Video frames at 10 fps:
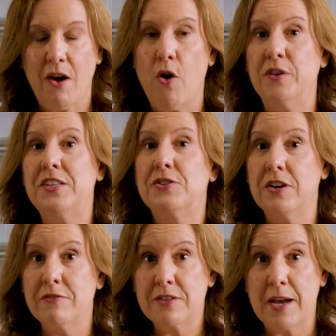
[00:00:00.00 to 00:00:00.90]
Only
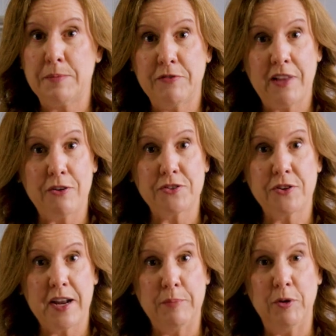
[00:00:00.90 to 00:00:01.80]
certain types of flowers are
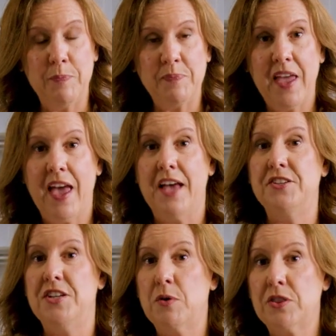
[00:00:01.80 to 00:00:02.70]
edible, and
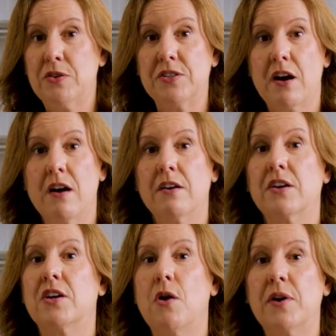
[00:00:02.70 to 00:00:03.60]
to know what those
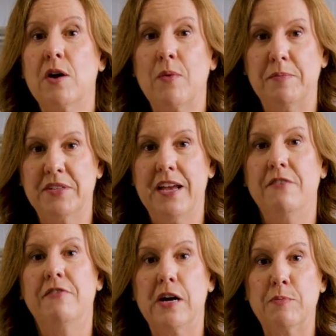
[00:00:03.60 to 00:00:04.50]
are, go on our
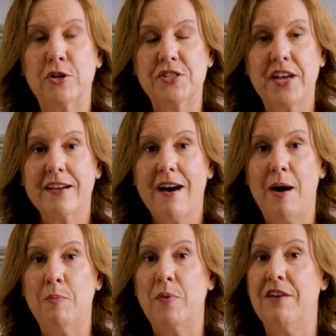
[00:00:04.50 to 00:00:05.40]
website,
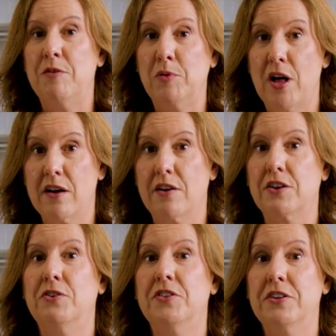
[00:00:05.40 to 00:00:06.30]
ferrymorse.com. We have a blog
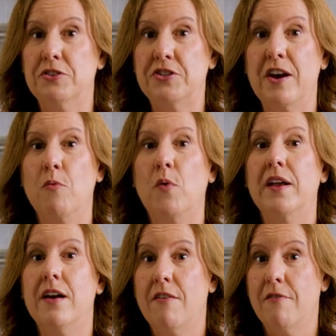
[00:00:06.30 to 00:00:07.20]
article that'll share
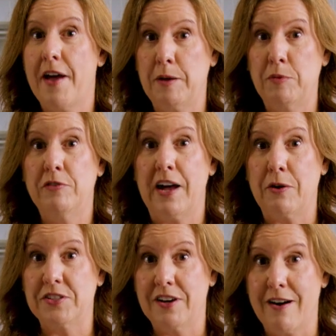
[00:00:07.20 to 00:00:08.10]
what edible
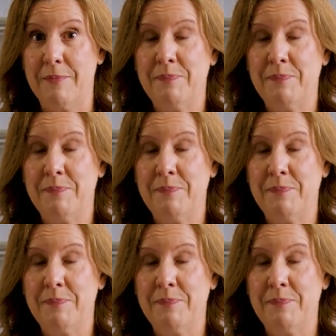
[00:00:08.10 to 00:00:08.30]
flowers are.